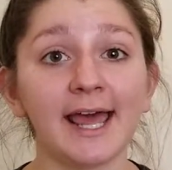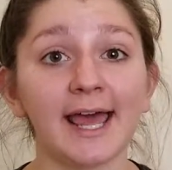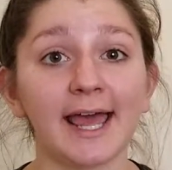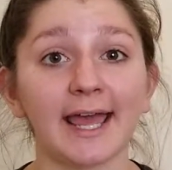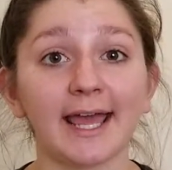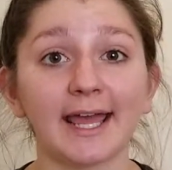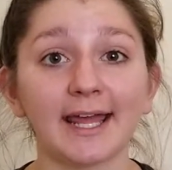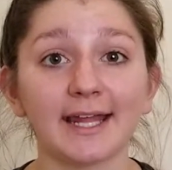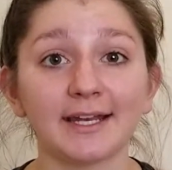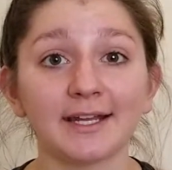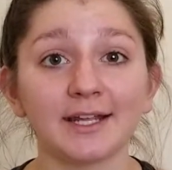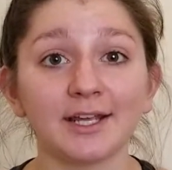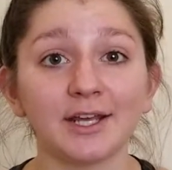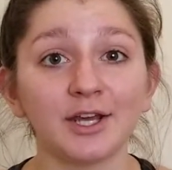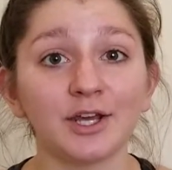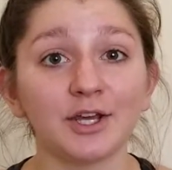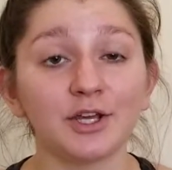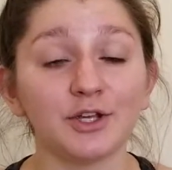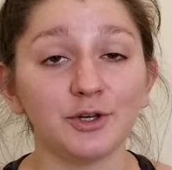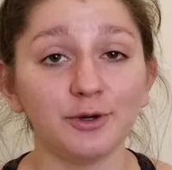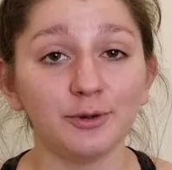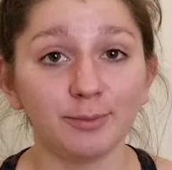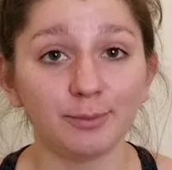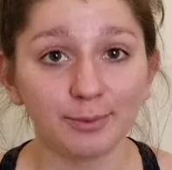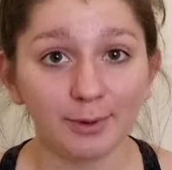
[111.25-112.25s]
And
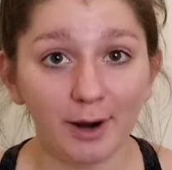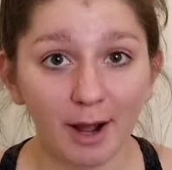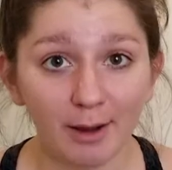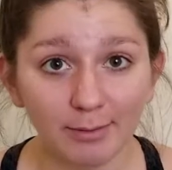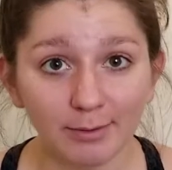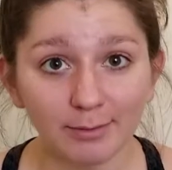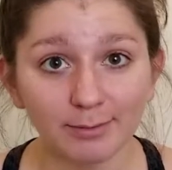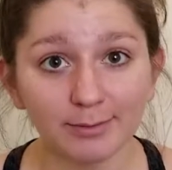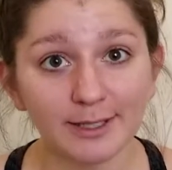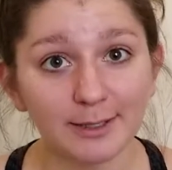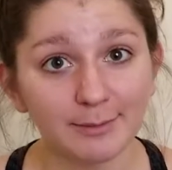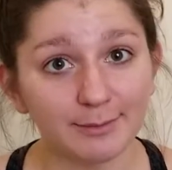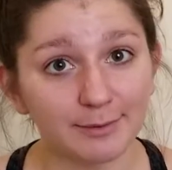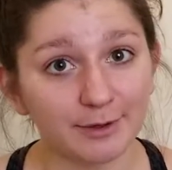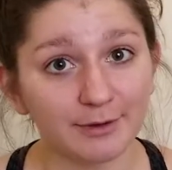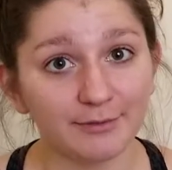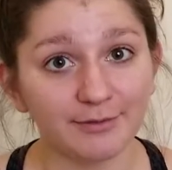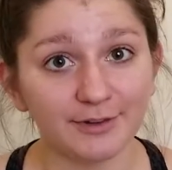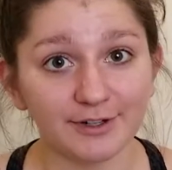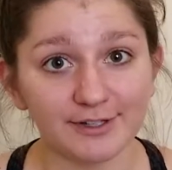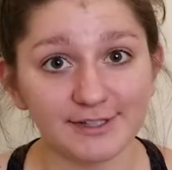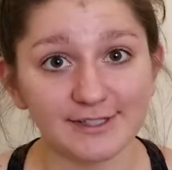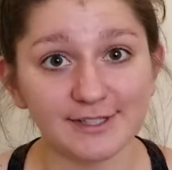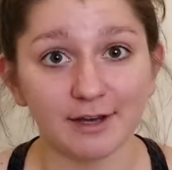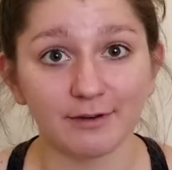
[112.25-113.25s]
you'll probably prove
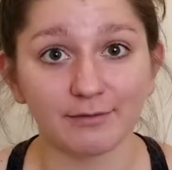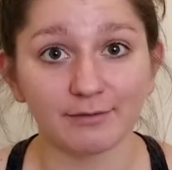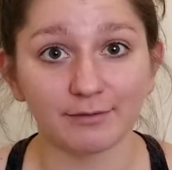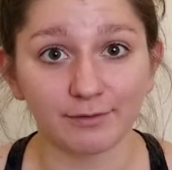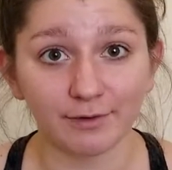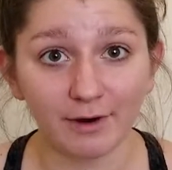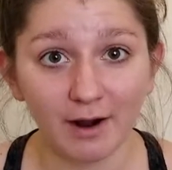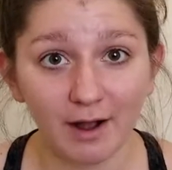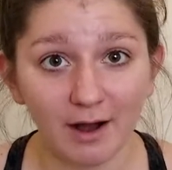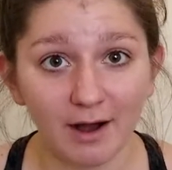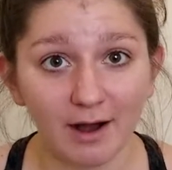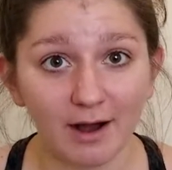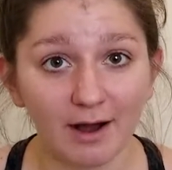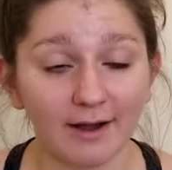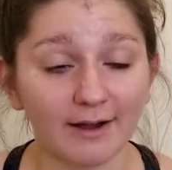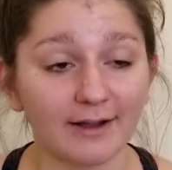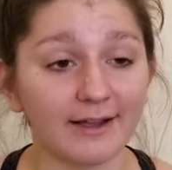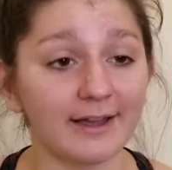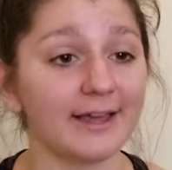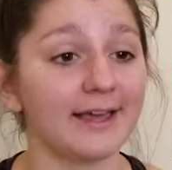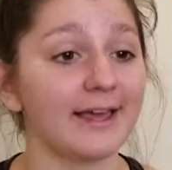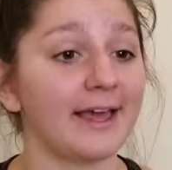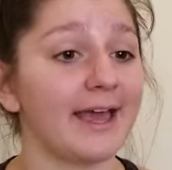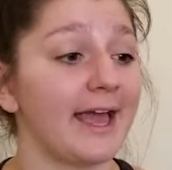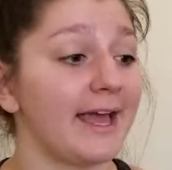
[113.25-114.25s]
yourself
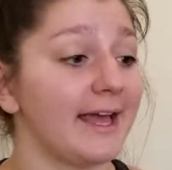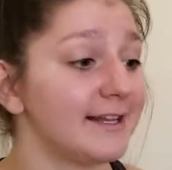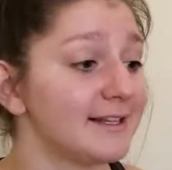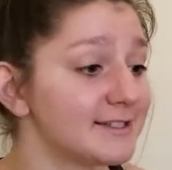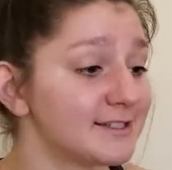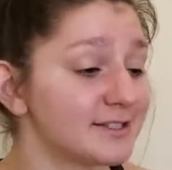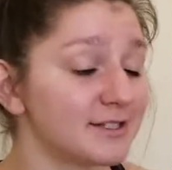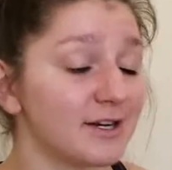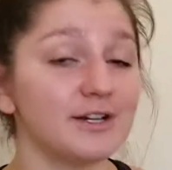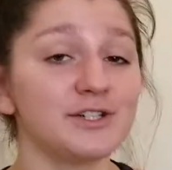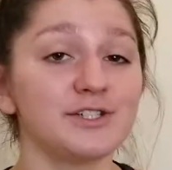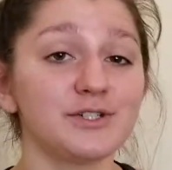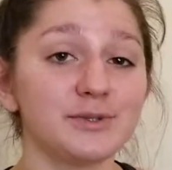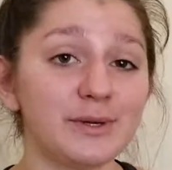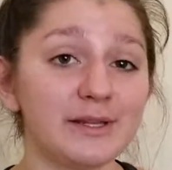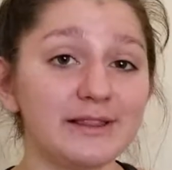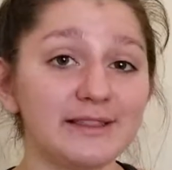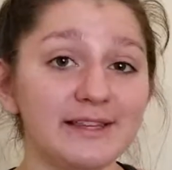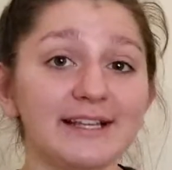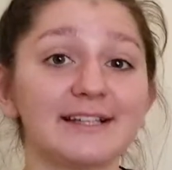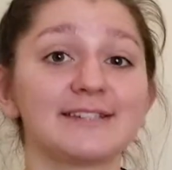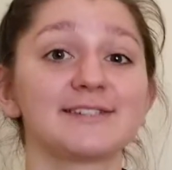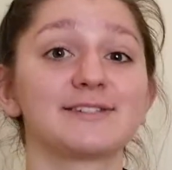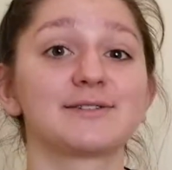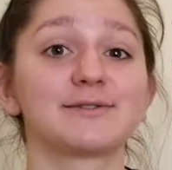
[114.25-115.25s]
wrong and start doing
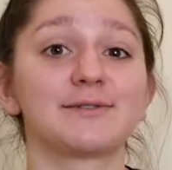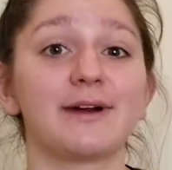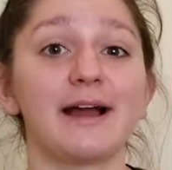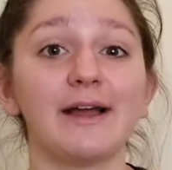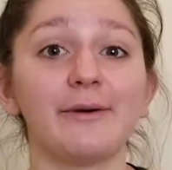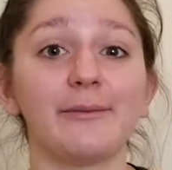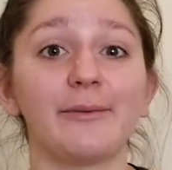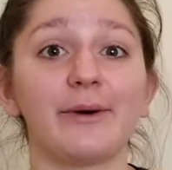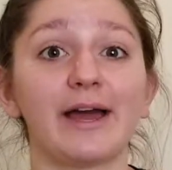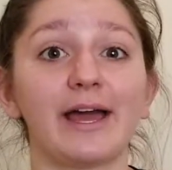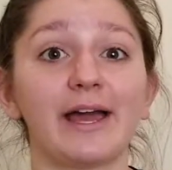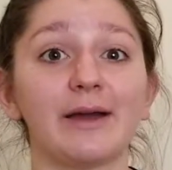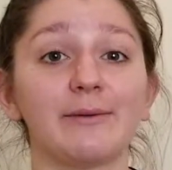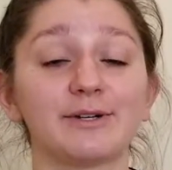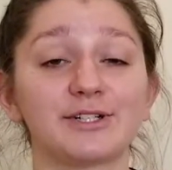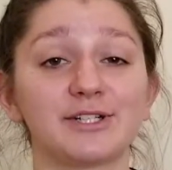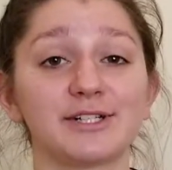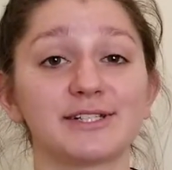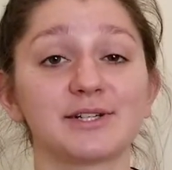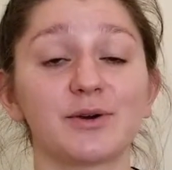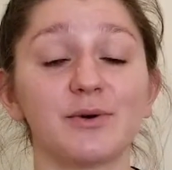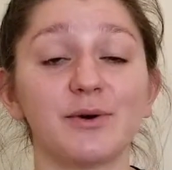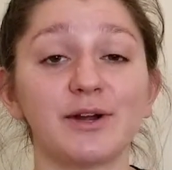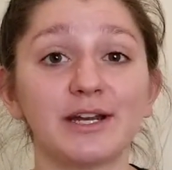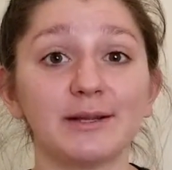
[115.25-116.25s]
things the right way, which
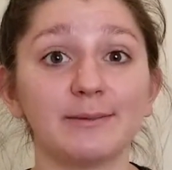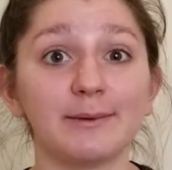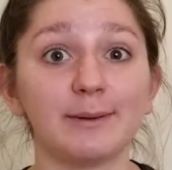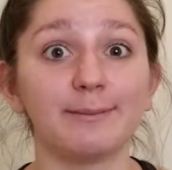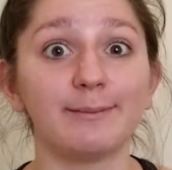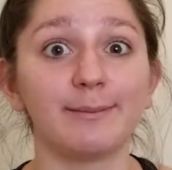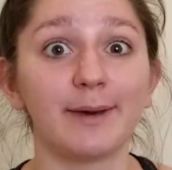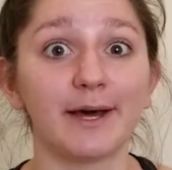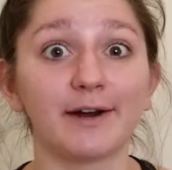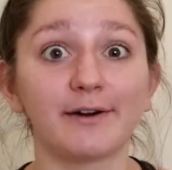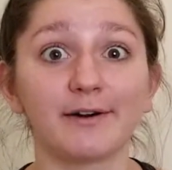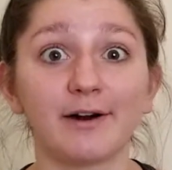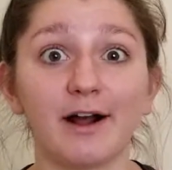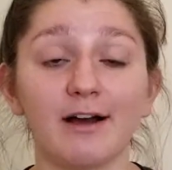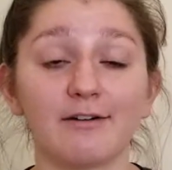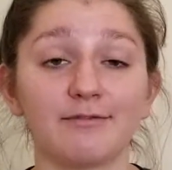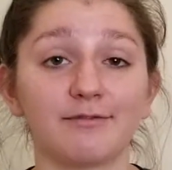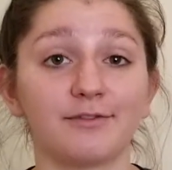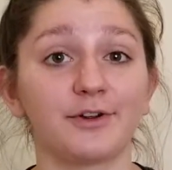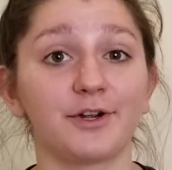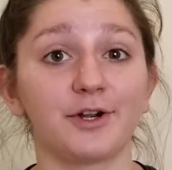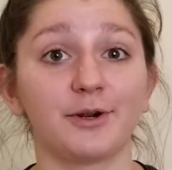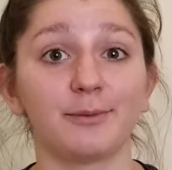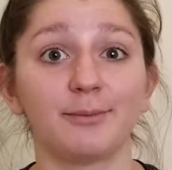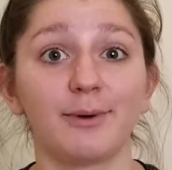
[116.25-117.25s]
is going to be better off
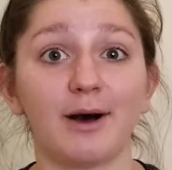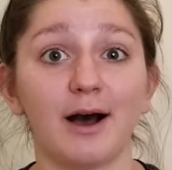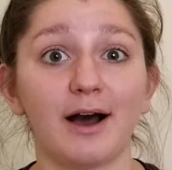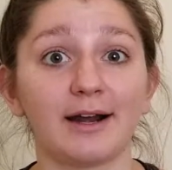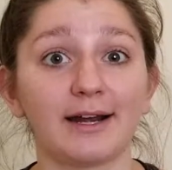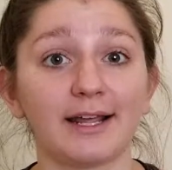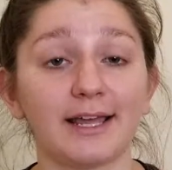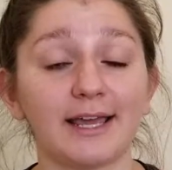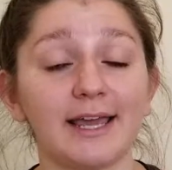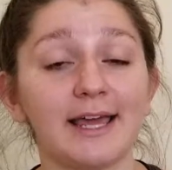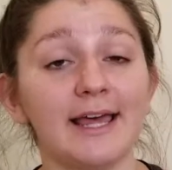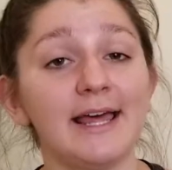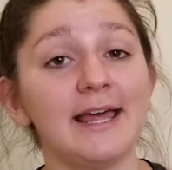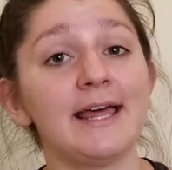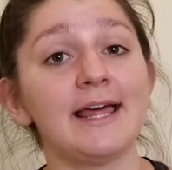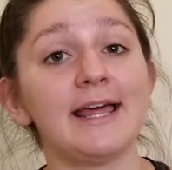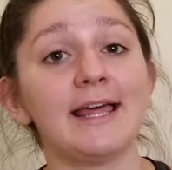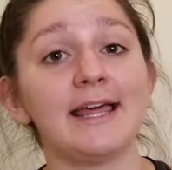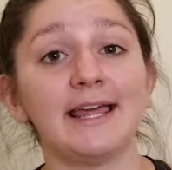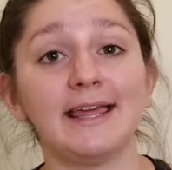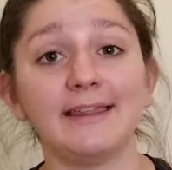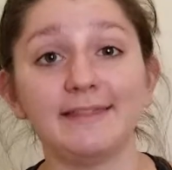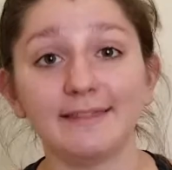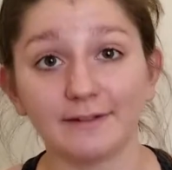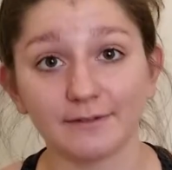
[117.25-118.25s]
for your body
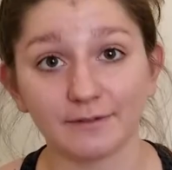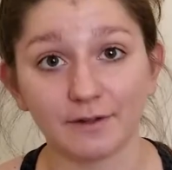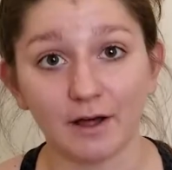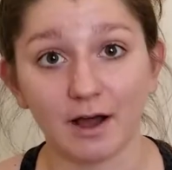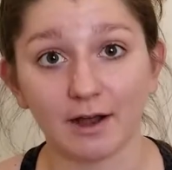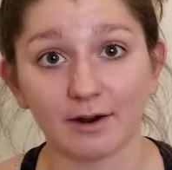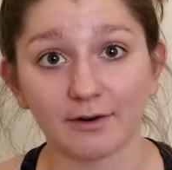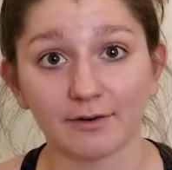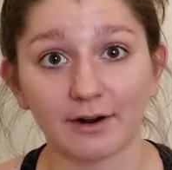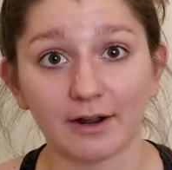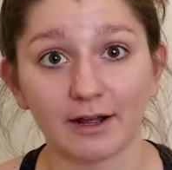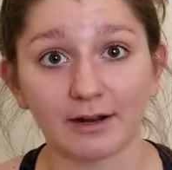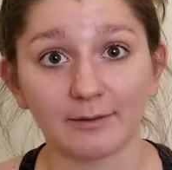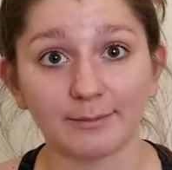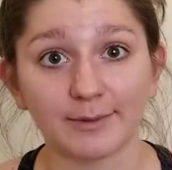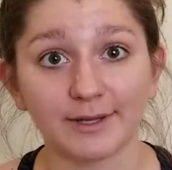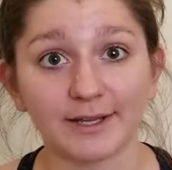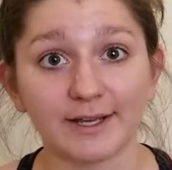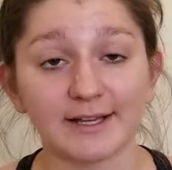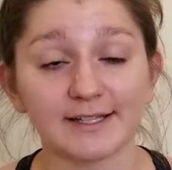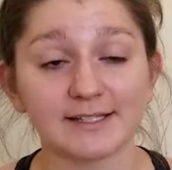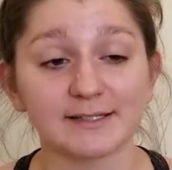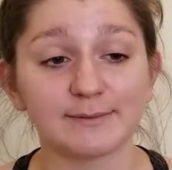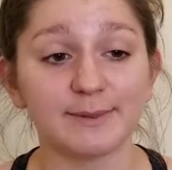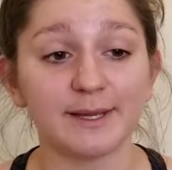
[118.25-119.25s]
in the long run,
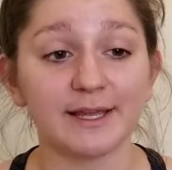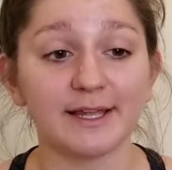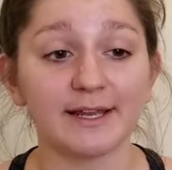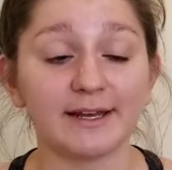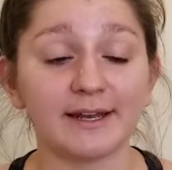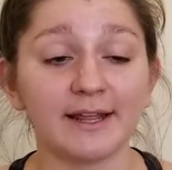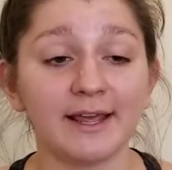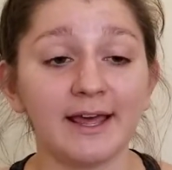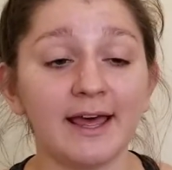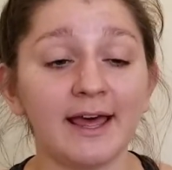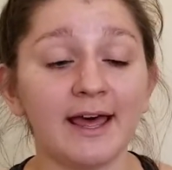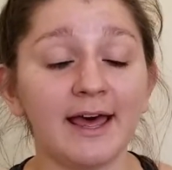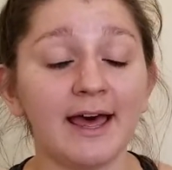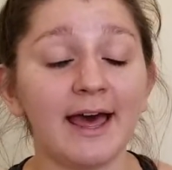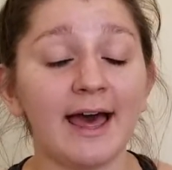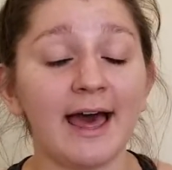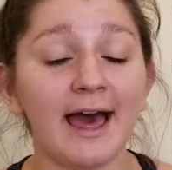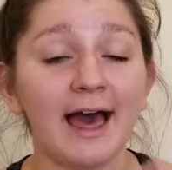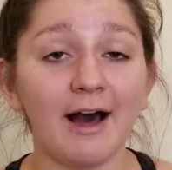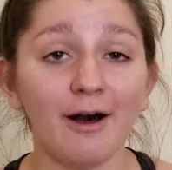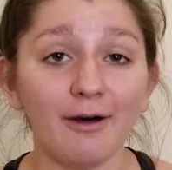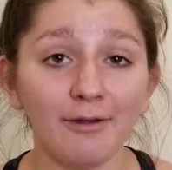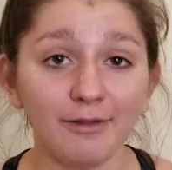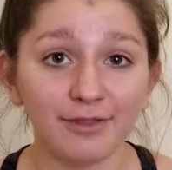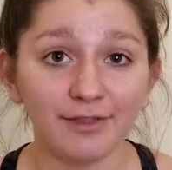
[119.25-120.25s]
because being
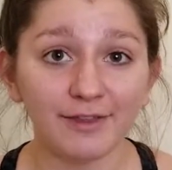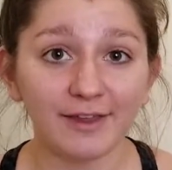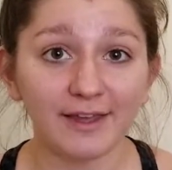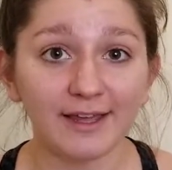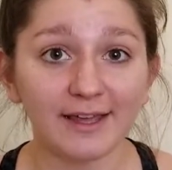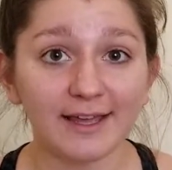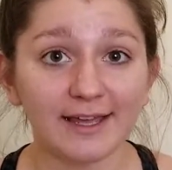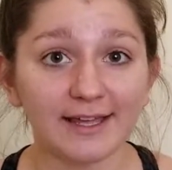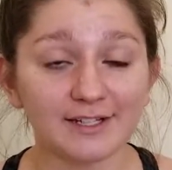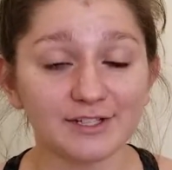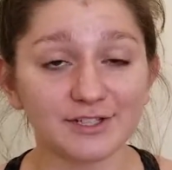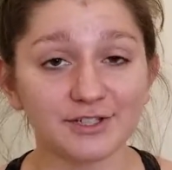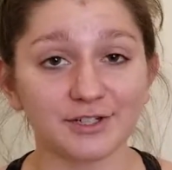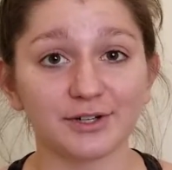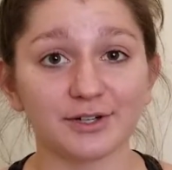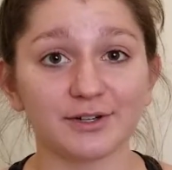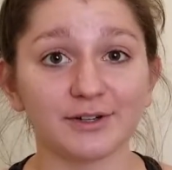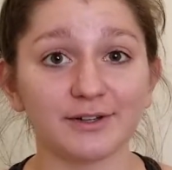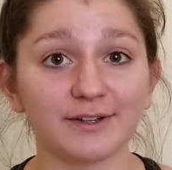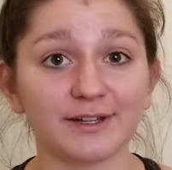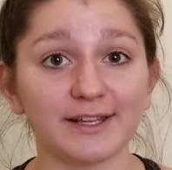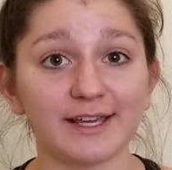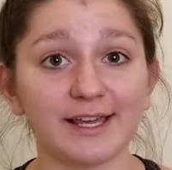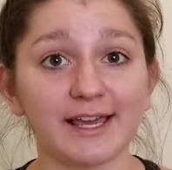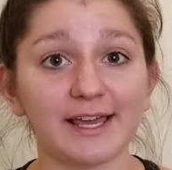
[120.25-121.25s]
healthy
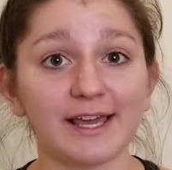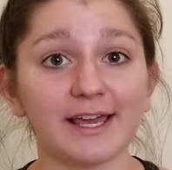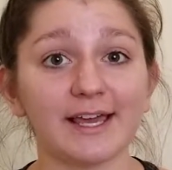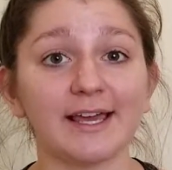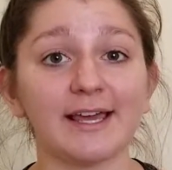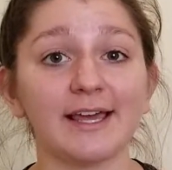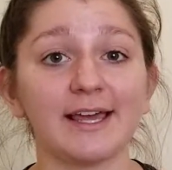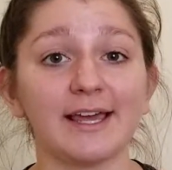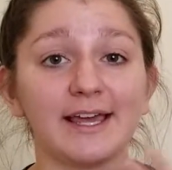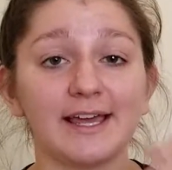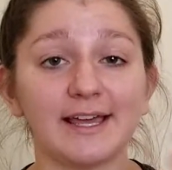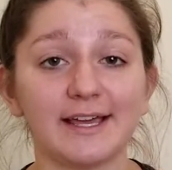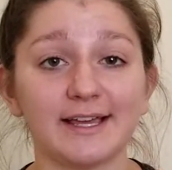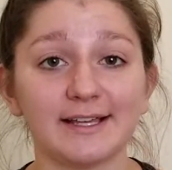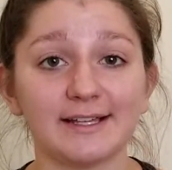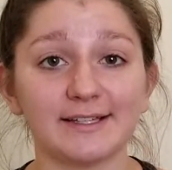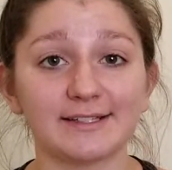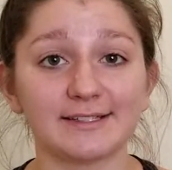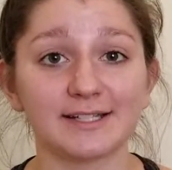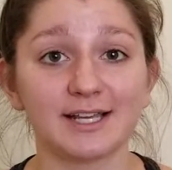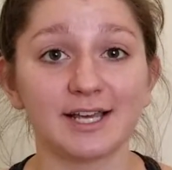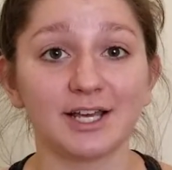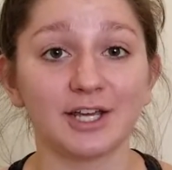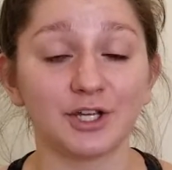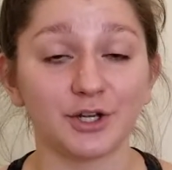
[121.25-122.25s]
internally
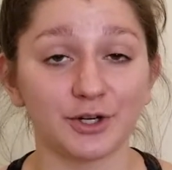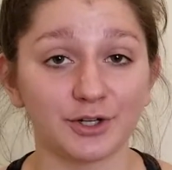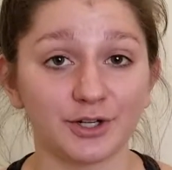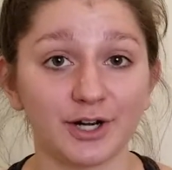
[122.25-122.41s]
is your